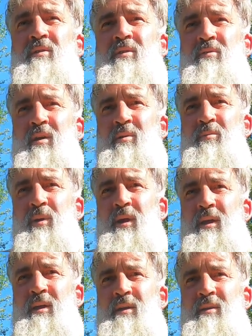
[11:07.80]
ground
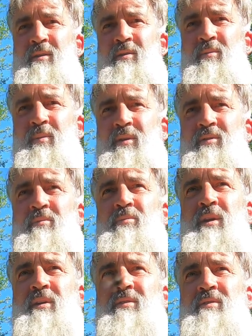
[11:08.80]
bait and the bits and
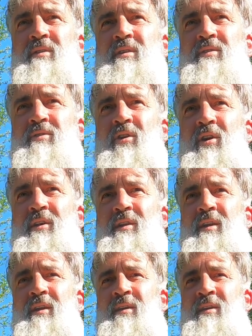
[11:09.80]
pieces inside
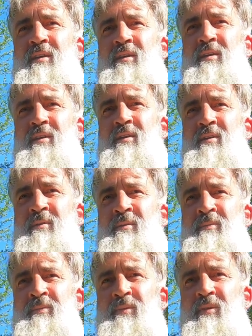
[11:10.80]
it.
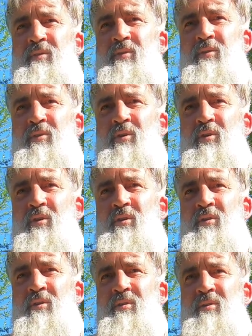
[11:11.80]
So I've got
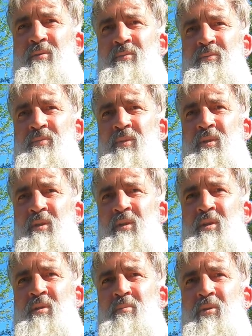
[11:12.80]

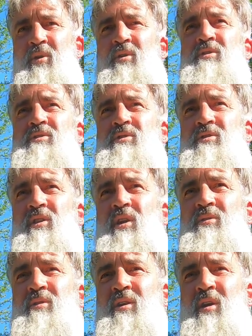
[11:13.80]
my hooks just
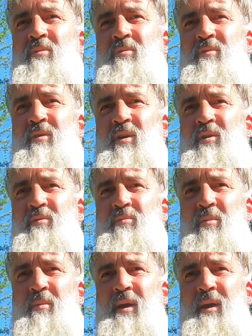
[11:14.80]
loaded up with a load of
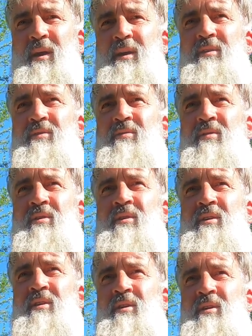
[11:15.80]
my maggots,
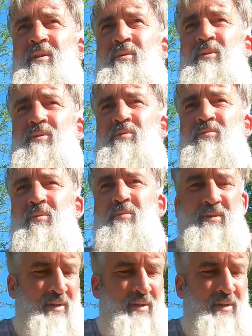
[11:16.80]
which I probably